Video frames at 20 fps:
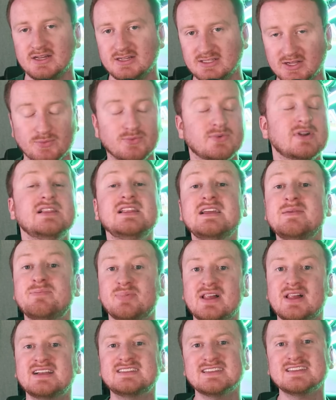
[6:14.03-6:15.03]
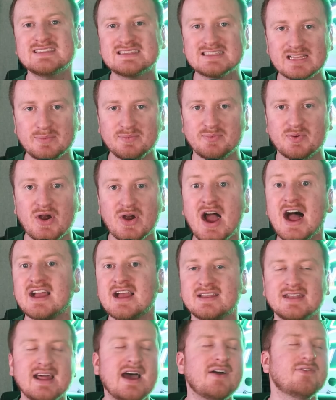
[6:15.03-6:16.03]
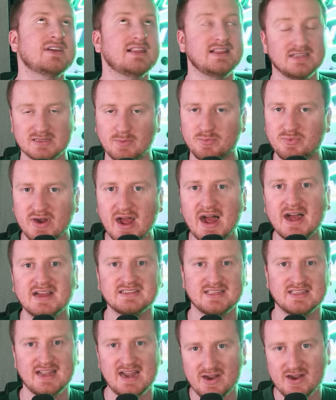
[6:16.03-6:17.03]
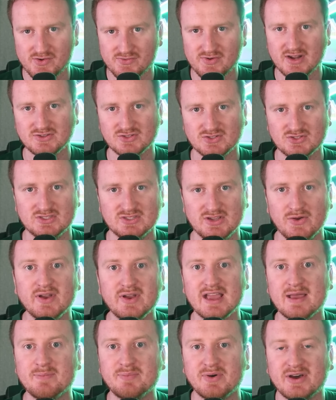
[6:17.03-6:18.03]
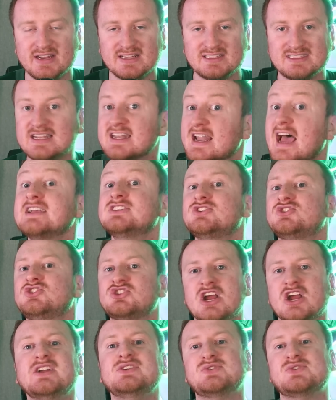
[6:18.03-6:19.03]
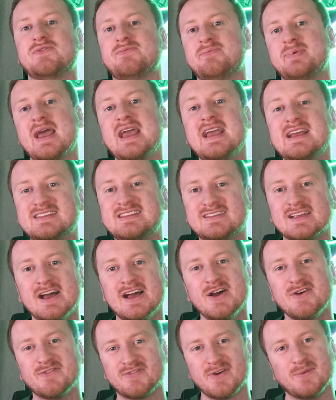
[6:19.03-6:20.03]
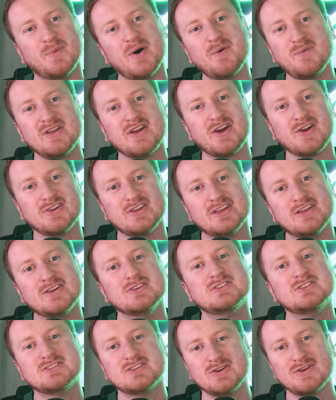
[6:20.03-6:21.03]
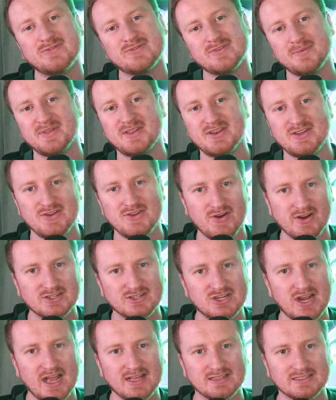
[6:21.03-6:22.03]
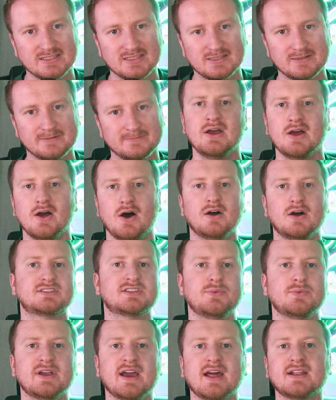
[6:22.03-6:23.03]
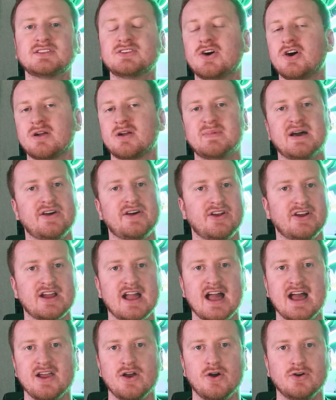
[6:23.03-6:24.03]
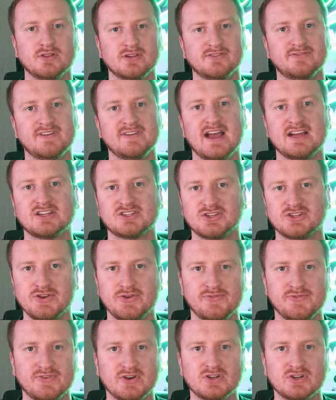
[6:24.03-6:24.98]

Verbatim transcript: a really pleasant surprise. Not really surprised that Aaron Rodgers is doing it, but it's a nice change of pace from what we are used to from the New York Jets. Also, we got to talk about our guy, Olu Fashanu,